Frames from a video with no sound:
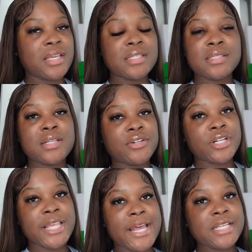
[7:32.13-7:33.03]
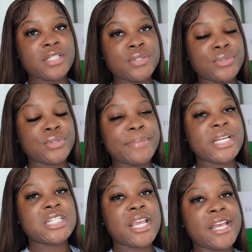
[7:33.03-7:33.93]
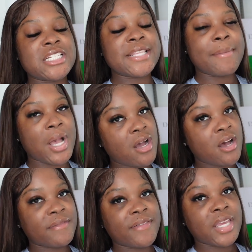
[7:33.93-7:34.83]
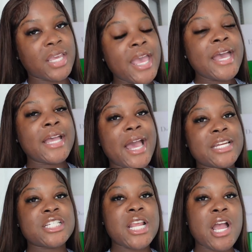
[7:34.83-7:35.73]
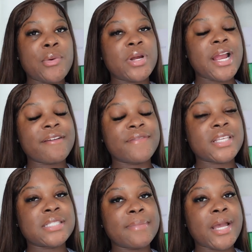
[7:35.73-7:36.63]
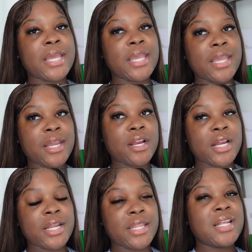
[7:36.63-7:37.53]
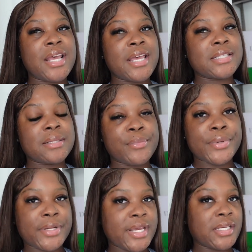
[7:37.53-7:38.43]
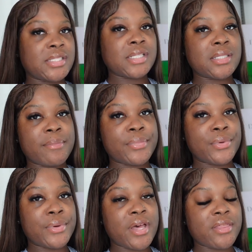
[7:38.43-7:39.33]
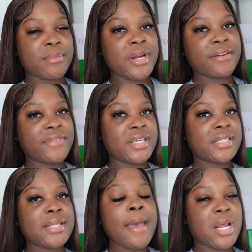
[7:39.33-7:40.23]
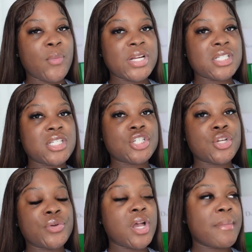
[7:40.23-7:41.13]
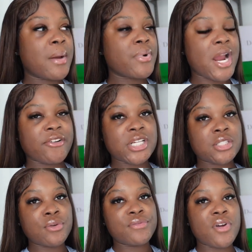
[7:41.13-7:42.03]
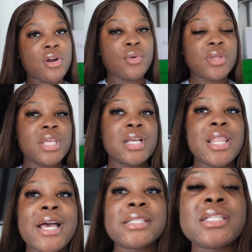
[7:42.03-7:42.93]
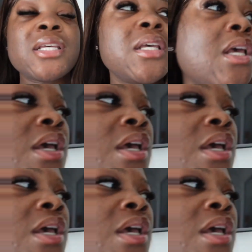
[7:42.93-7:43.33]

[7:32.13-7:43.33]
It's still early. I didn't do too much yet. I just had my coffee, got in the shower, I fixed my hair, and then I had some boiled eggs, a simple healthy breakfast. I wanted to show y'all my progress so far on the closet.